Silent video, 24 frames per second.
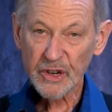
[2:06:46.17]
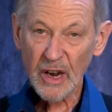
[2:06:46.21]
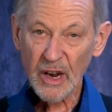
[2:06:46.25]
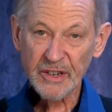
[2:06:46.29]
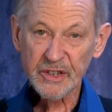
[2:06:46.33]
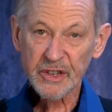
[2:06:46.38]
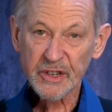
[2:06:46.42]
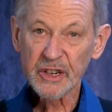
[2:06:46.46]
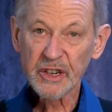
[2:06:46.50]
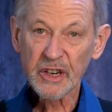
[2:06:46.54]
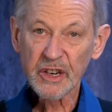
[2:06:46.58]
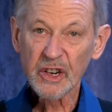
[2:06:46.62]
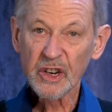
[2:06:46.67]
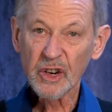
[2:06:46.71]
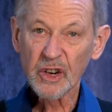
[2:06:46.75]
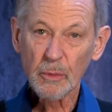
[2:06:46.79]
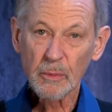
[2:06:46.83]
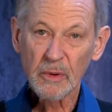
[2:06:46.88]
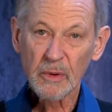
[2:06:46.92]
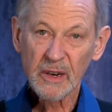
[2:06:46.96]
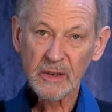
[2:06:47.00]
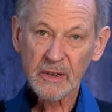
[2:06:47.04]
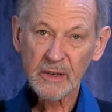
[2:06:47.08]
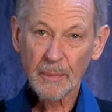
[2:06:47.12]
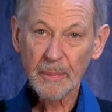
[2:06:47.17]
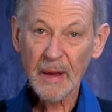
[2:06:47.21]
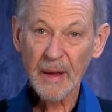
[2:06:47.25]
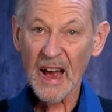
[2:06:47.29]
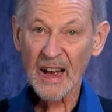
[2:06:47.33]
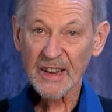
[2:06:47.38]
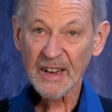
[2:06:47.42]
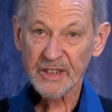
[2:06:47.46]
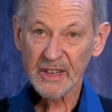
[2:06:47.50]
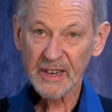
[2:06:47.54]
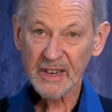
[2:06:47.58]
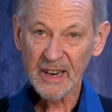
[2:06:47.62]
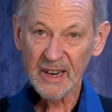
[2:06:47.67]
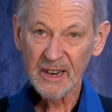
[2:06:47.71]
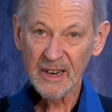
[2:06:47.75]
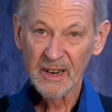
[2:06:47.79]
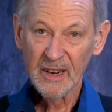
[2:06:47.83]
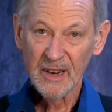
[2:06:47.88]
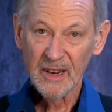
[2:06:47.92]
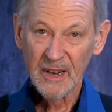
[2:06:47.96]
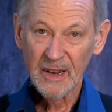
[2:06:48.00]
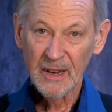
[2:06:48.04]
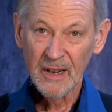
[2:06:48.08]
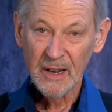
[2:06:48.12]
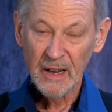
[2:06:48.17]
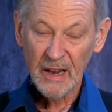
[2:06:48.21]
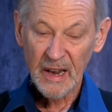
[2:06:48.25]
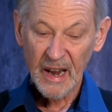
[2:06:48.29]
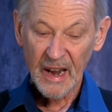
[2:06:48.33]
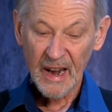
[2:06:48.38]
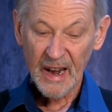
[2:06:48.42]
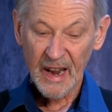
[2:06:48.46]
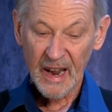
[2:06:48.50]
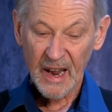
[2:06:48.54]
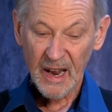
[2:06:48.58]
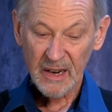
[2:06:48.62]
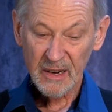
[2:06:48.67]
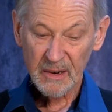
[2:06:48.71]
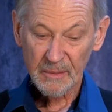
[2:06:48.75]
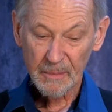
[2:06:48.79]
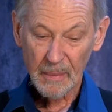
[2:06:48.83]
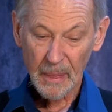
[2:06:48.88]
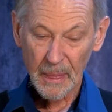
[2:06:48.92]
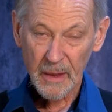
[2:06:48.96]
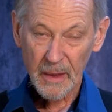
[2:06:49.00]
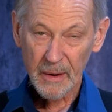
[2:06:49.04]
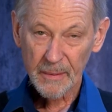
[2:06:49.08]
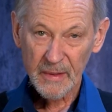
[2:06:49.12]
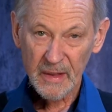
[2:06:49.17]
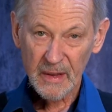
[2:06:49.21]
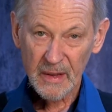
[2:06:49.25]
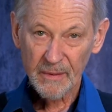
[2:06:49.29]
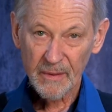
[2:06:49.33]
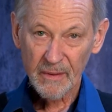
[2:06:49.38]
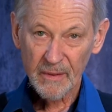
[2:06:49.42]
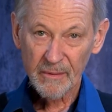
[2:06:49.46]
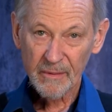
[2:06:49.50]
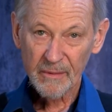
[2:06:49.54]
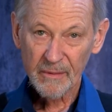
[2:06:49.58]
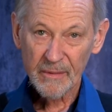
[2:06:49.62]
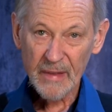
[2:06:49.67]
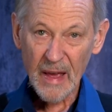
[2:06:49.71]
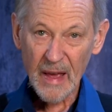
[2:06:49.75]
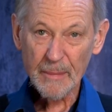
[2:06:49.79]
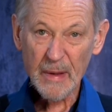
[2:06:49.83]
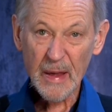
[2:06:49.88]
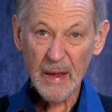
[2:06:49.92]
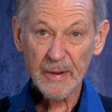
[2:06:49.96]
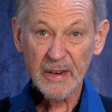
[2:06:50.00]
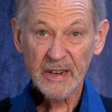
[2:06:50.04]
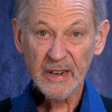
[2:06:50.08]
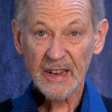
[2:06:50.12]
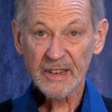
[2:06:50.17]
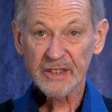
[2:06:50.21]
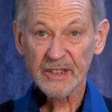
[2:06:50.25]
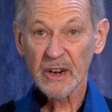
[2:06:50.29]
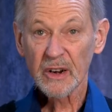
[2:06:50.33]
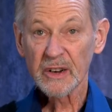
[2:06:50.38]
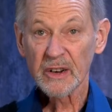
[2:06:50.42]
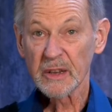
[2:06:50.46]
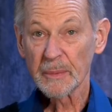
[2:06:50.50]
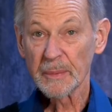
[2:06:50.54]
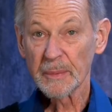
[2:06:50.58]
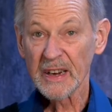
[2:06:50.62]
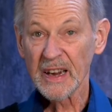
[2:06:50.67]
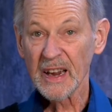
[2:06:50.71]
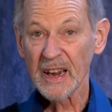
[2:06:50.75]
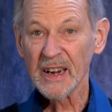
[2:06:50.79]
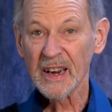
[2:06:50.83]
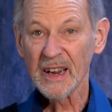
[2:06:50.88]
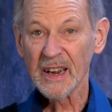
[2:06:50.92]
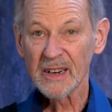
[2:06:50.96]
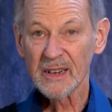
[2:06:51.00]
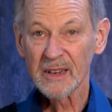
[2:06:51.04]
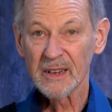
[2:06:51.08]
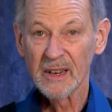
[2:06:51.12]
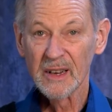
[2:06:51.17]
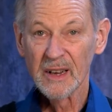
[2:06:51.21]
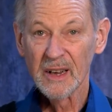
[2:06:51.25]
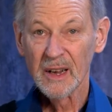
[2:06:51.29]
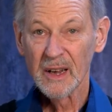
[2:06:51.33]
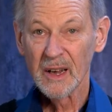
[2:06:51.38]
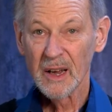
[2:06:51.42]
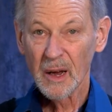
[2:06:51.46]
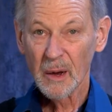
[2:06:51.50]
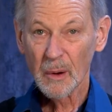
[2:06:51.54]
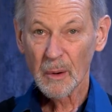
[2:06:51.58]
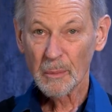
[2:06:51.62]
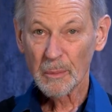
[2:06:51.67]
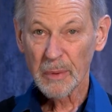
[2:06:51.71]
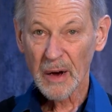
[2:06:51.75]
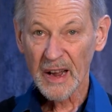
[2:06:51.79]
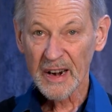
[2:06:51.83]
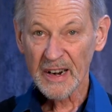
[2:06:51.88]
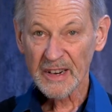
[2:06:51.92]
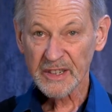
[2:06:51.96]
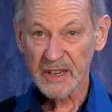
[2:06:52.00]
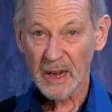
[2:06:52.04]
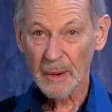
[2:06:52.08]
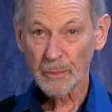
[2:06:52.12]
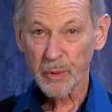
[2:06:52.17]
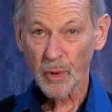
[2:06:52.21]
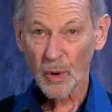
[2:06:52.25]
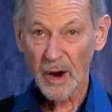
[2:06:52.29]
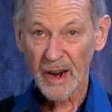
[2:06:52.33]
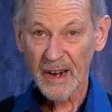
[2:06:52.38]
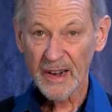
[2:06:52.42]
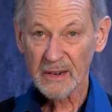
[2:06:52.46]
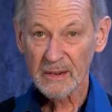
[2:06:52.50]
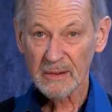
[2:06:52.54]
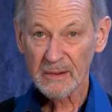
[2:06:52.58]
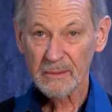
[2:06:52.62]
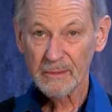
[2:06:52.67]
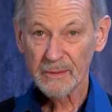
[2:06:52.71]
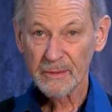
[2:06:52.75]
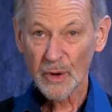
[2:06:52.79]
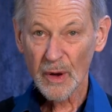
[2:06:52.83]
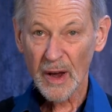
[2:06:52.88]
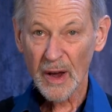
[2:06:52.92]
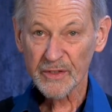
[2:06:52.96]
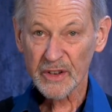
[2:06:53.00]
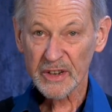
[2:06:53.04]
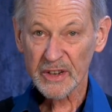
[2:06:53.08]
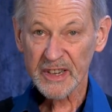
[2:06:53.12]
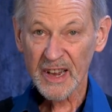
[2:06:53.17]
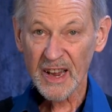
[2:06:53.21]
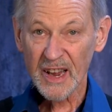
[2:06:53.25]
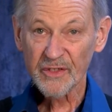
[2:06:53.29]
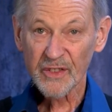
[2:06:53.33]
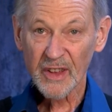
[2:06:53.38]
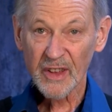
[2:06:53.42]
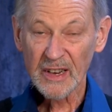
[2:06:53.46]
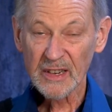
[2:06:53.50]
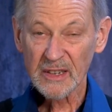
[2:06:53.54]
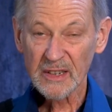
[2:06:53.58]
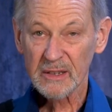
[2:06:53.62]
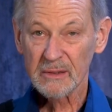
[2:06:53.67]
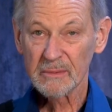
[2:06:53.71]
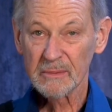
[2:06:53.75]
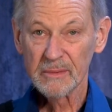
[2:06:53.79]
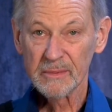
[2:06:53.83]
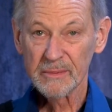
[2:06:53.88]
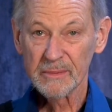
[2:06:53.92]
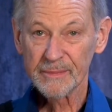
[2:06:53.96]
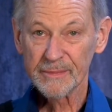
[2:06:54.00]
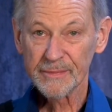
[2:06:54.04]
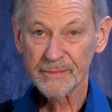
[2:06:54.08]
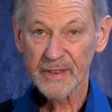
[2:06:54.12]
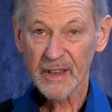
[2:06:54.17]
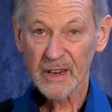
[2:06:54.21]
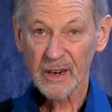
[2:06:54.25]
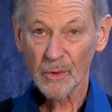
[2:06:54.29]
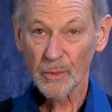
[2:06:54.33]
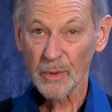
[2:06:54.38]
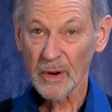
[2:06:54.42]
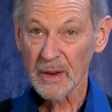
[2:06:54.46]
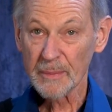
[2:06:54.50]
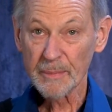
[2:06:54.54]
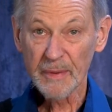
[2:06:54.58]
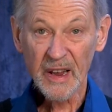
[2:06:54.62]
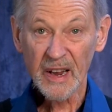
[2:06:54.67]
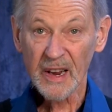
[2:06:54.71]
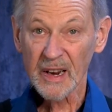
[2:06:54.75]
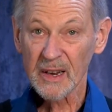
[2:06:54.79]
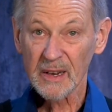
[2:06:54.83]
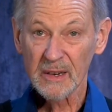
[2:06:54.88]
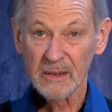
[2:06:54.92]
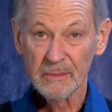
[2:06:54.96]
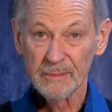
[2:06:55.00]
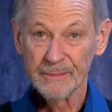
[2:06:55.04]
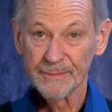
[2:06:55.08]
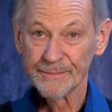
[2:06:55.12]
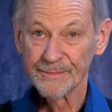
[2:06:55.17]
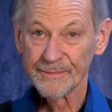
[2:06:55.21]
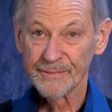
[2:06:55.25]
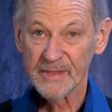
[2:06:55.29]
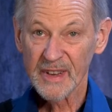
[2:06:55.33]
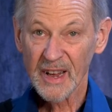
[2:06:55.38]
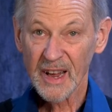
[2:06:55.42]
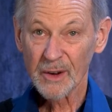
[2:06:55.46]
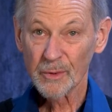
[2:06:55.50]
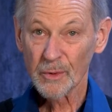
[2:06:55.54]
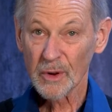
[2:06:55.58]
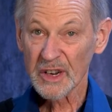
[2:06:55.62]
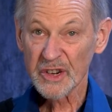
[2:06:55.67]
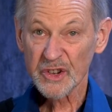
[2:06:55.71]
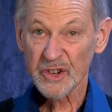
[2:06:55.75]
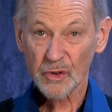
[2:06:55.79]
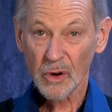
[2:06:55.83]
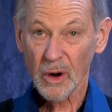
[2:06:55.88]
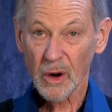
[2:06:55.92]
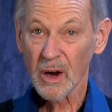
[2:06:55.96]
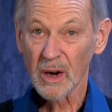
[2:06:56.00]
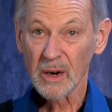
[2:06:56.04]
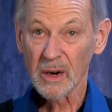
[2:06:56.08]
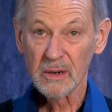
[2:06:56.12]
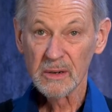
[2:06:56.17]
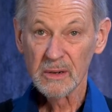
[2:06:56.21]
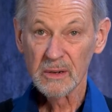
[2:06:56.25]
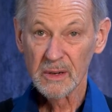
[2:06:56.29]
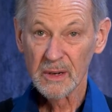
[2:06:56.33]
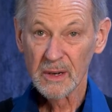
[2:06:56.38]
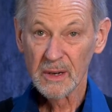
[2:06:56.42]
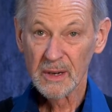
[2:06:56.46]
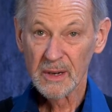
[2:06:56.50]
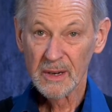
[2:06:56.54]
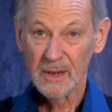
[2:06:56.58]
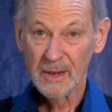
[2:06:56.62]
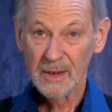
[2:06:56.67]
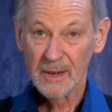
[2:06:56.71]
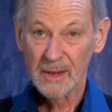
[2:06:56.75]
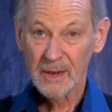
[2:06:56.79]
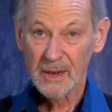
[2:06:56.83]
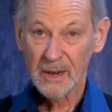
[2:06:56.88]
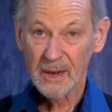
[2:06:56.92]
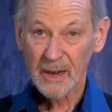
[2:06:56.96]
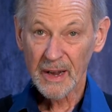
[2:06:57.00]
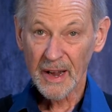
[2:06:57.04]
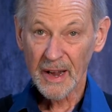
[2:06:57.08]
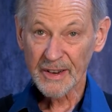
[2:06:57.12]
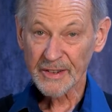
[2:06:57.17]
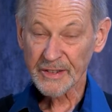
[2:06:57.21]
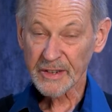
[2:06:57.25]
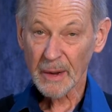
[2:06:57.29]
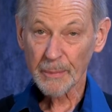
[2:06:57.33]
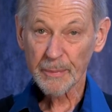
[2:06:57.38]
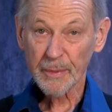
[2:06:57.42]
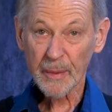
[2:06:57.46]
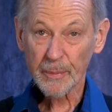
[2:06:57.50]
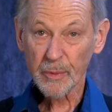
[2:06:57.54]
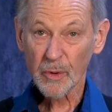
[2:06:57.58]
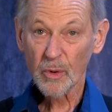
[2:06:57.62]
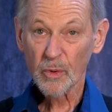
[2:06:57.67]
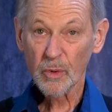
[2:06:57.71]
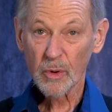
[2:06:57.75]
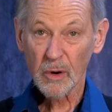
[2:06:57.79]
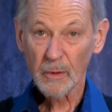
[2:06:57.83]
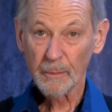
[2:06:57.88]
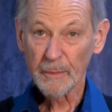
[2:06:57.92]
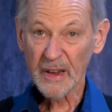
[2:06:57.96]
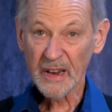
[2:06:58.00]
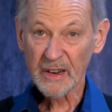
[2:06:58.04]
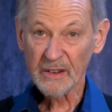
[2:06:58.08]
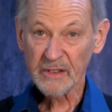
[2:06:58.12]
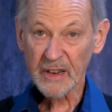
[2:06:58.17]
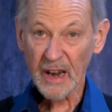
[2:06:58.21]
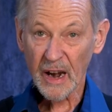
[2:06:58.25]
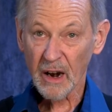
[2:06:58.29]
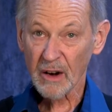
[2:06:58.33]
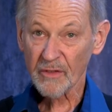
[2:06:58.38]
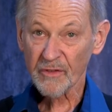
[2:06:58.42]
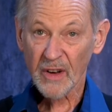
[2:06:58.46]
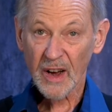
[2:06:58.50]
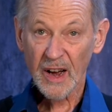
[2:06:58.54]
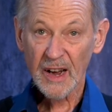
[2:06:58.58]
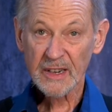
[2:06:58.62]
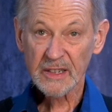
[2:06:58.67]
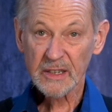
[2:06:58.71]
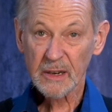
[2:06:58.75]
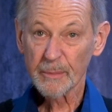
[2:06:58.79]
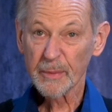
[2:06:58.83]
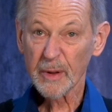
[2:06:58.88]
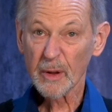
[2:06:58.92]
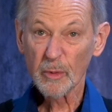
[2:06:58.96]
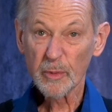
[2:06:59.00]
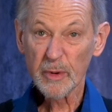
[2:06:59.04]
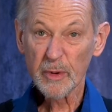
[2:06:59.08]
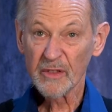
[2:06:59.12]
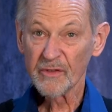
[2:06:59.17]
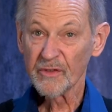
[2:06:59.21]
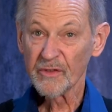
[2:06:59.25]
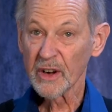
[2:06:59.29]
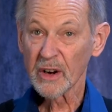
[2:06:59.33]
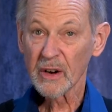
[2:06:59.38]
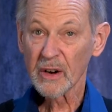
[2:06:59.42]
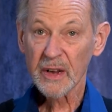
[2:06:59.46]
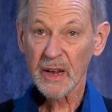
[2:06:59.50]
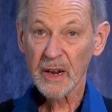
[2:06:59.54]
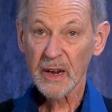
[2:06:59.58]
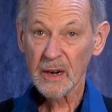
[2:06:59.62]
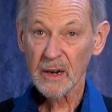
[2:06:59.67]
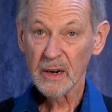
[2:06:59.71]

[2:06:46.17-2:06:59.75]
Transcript: being adjusted to human capacity. And that may be necessary at the beginning, but at some point, you have to say things that are really big and really strong. And some people will be terrified, some people will be